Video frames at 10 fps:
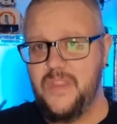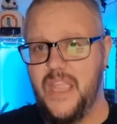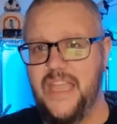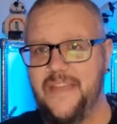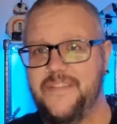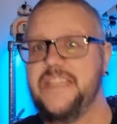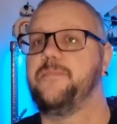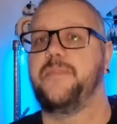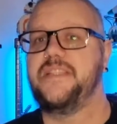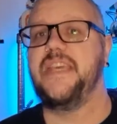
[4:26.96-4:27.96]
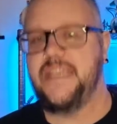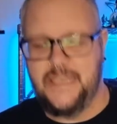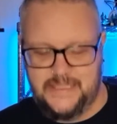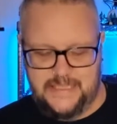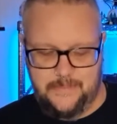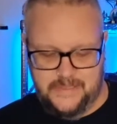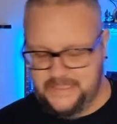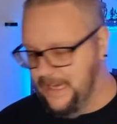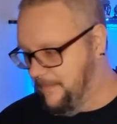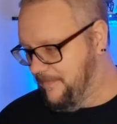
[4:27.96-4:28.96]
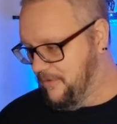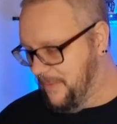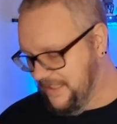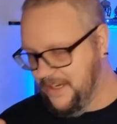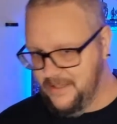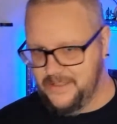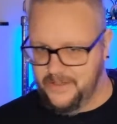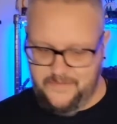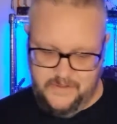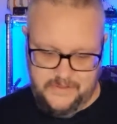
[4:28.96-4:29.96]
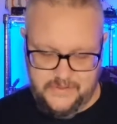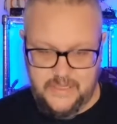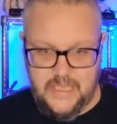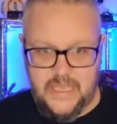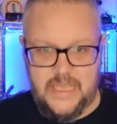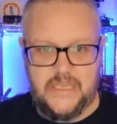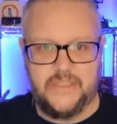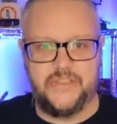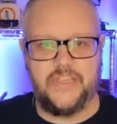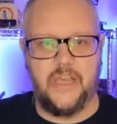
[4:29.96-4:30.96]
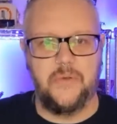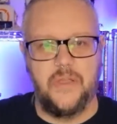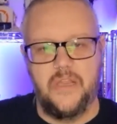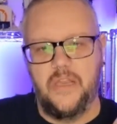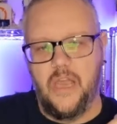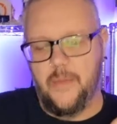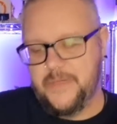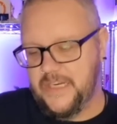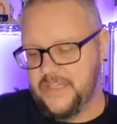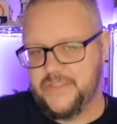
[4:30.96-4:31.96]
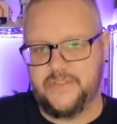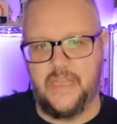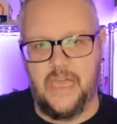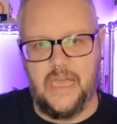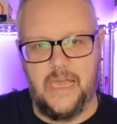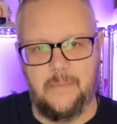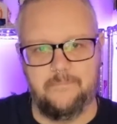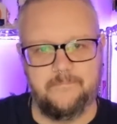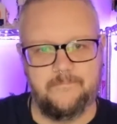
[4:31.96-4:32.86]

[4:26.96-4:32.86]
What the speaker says: I have this particular saber set up for all my dark side fonts. So I'm going to